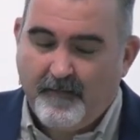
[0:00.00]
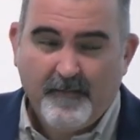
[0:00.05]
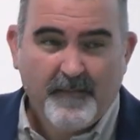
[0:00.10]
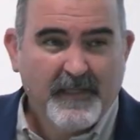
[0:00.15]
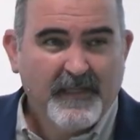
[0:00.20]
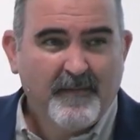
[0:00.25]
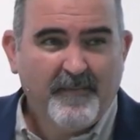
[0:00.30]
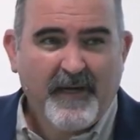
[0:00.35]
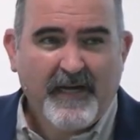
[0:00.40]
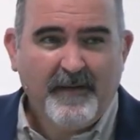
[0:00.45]

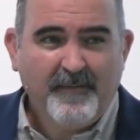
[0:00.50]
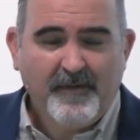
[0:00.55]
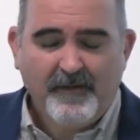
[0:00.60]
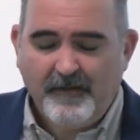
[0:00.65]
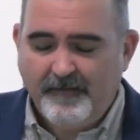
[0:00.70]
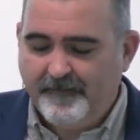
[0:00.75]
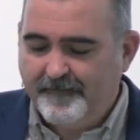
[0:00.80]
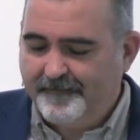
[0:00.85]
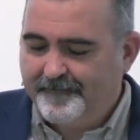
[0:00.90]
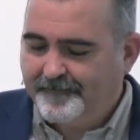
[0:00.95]
But the
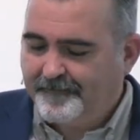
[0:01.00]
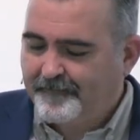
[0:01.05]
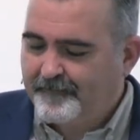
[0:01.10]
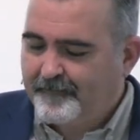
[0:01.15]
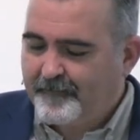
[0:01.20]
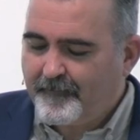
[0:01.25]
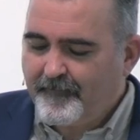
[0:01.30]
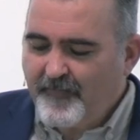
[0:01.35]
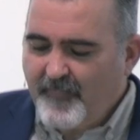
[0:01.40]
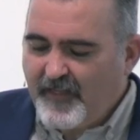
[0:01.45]
Bible
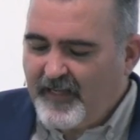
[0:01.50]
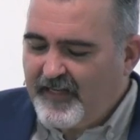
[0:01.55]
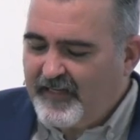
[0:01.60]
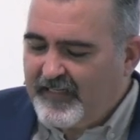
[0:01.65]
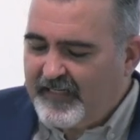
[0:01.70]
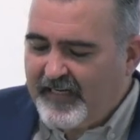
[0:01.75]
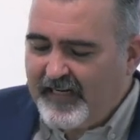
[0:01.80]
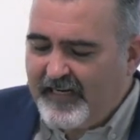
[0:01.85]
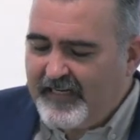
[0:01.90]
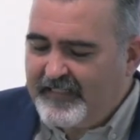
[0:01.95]

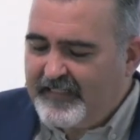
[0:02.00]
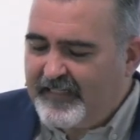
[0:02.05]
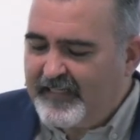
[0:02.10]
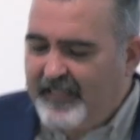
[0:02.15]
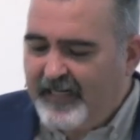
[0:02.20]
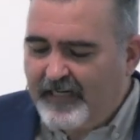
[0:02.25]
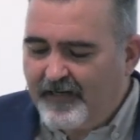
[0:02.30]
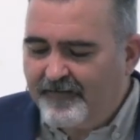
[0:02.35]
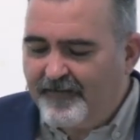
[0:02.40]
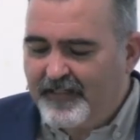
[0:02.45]
declares that
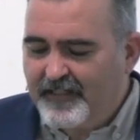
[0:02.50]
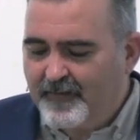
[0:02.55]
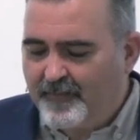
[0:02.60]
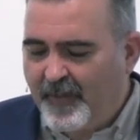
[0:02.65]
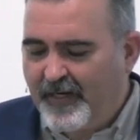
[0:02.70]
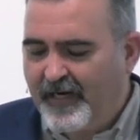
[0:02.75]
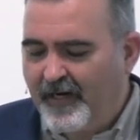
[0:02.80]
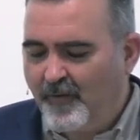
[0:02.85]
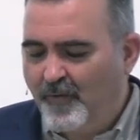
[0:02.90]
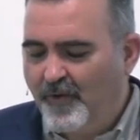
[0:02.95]
none of us
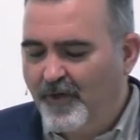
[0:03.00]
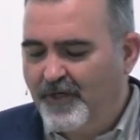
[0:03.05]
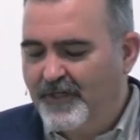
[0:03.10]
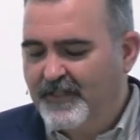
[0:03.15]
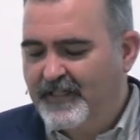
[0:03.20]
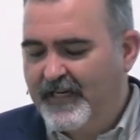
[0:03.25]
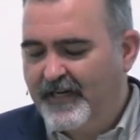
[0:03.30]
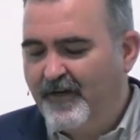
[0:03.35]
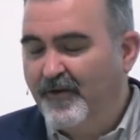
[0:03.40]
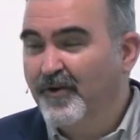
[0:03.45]
by our
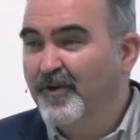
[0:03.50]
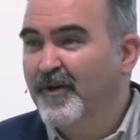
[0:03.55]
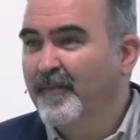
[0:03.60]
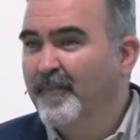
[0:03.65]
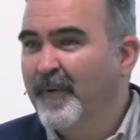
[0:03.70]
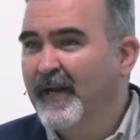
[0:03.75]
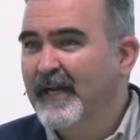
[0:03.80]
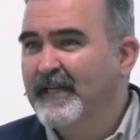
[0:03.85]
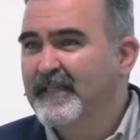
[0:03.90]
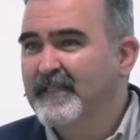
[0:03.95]
works can earn a
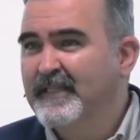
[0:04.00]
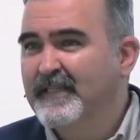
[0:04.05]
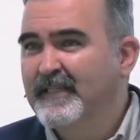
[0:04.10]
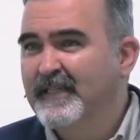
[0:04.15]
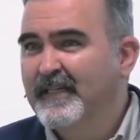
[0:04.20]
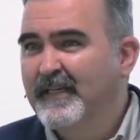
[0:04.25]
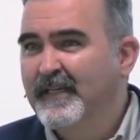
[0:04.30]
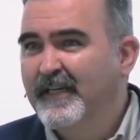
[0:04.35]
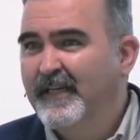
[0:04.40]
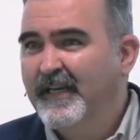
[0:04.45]
place
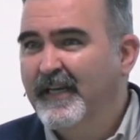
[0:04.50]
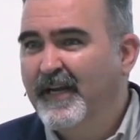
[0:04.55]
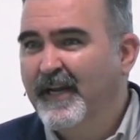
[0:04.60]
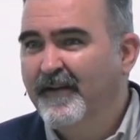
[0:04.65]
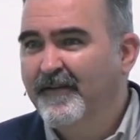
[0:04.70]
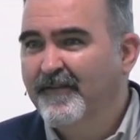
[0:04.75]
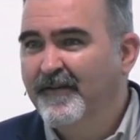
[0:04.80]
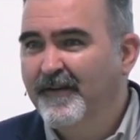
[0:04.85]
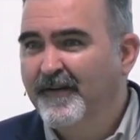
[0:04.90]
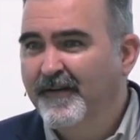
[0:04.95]
in
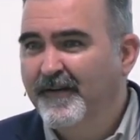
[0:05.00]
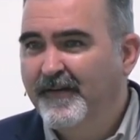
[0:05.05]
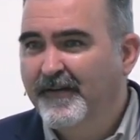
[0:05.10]
heaven.